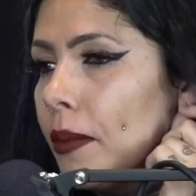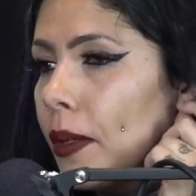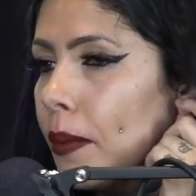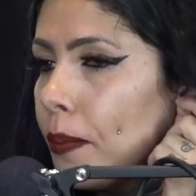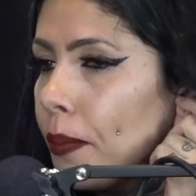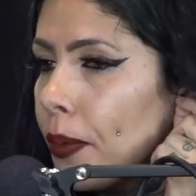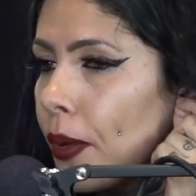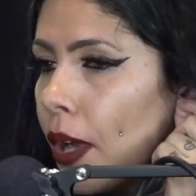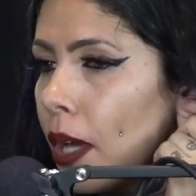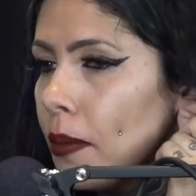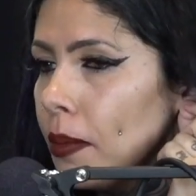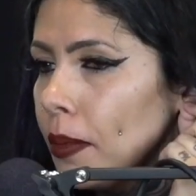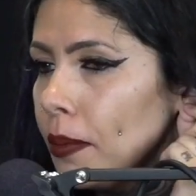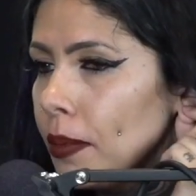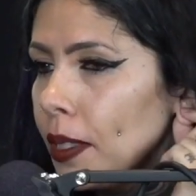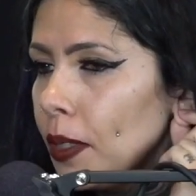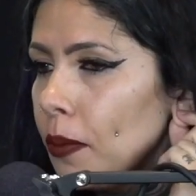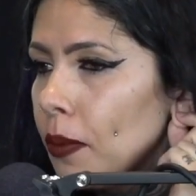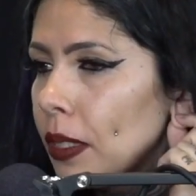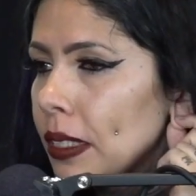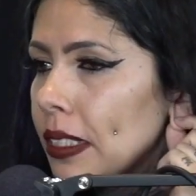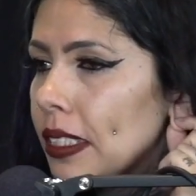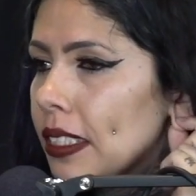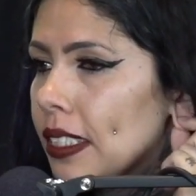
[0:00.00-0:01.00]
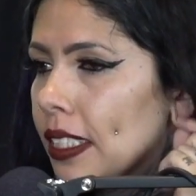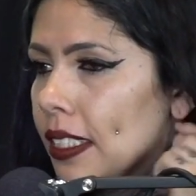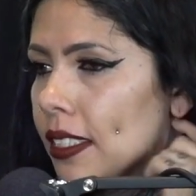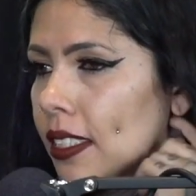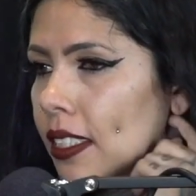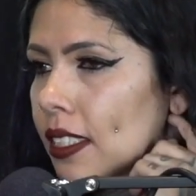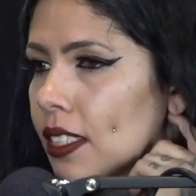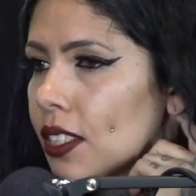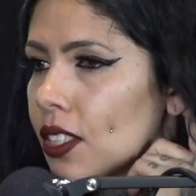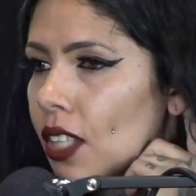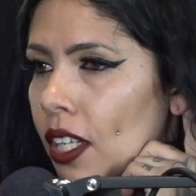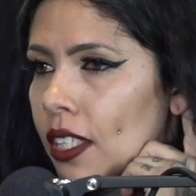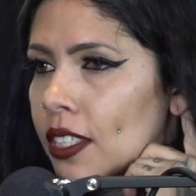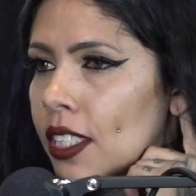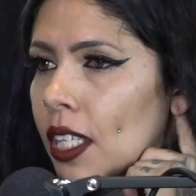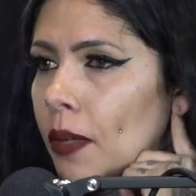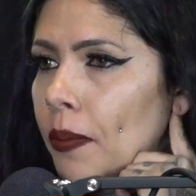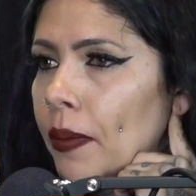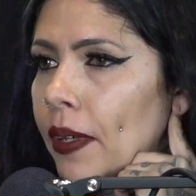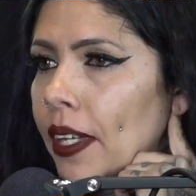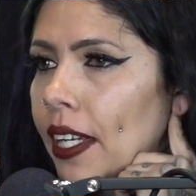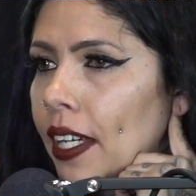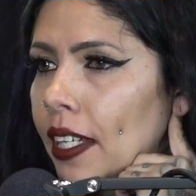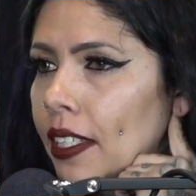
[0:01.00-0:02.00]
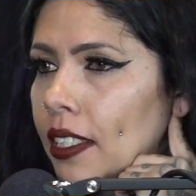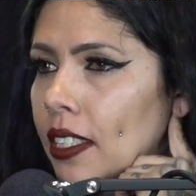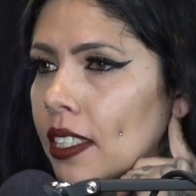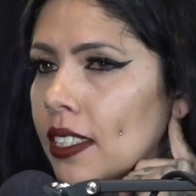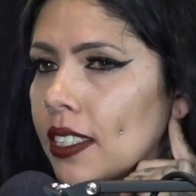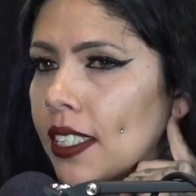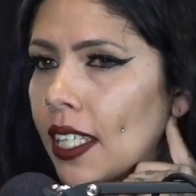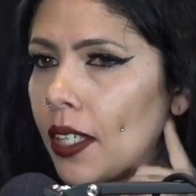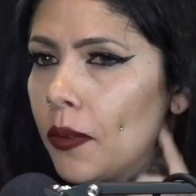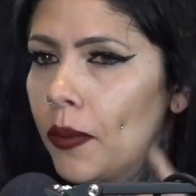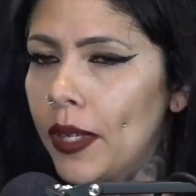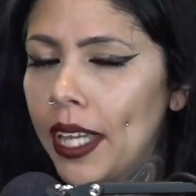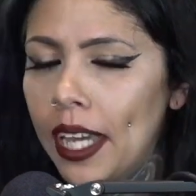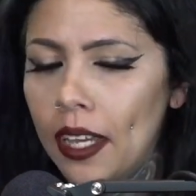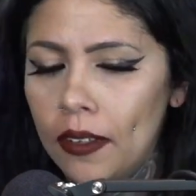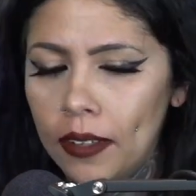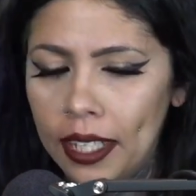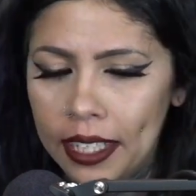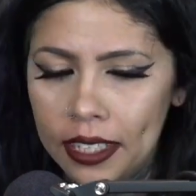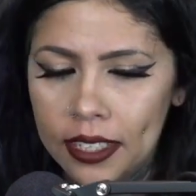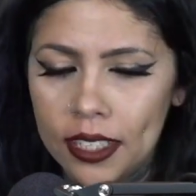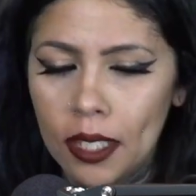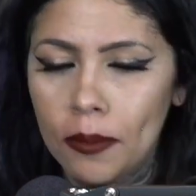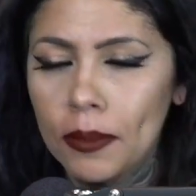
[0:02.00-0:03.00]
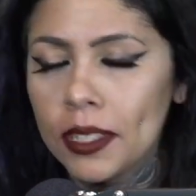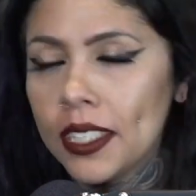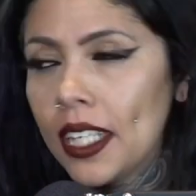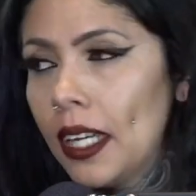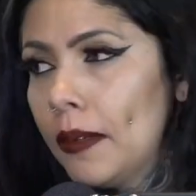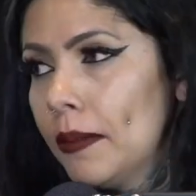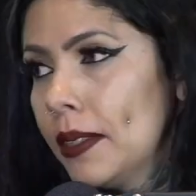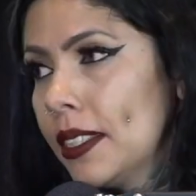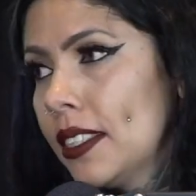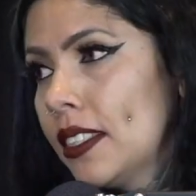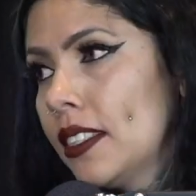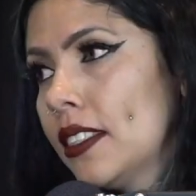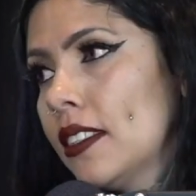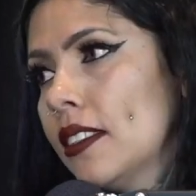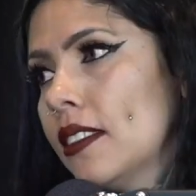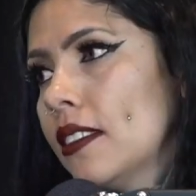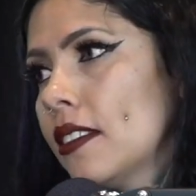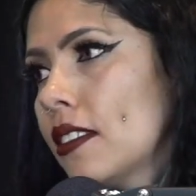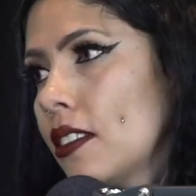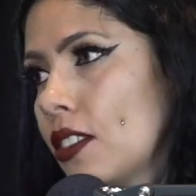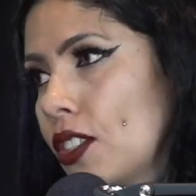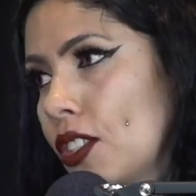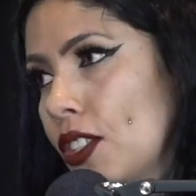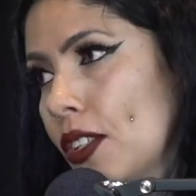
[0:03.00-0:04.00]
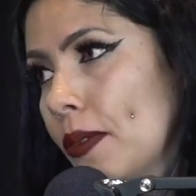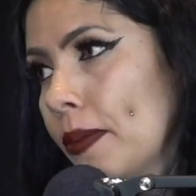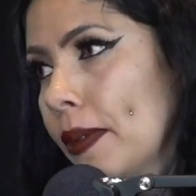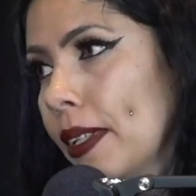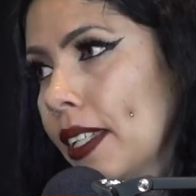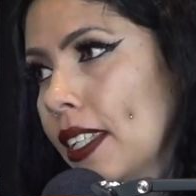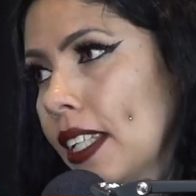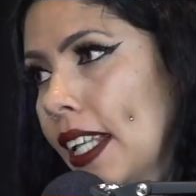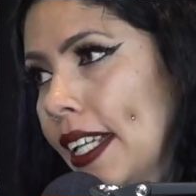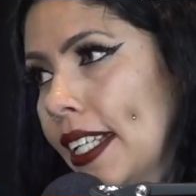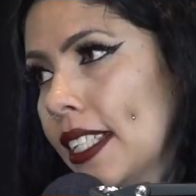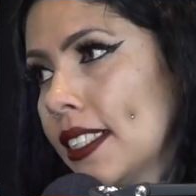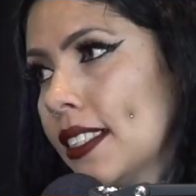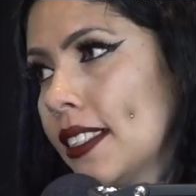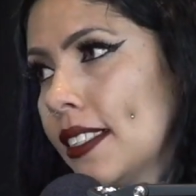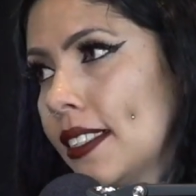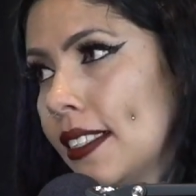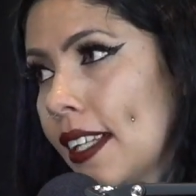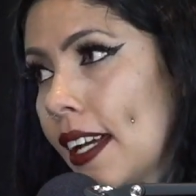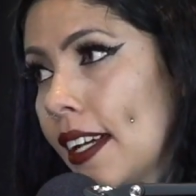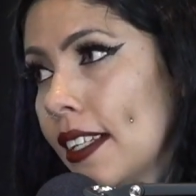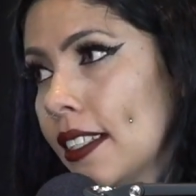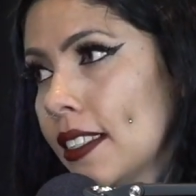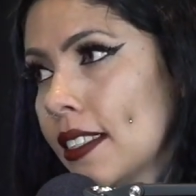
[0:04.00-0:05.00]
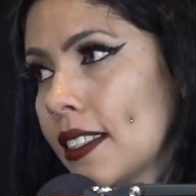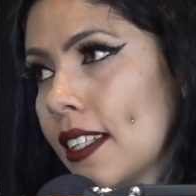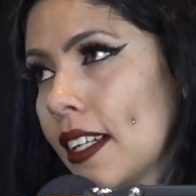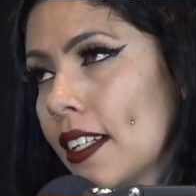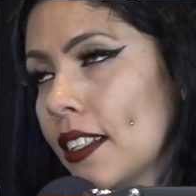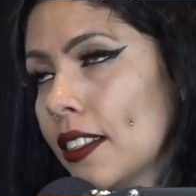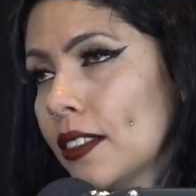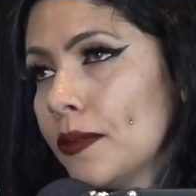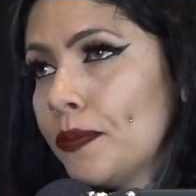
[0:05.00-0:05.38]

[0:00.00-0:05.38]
Probably once season starts up again, because, like, we have, like, summertime is stupid. Like, yeah, it's dead as hell.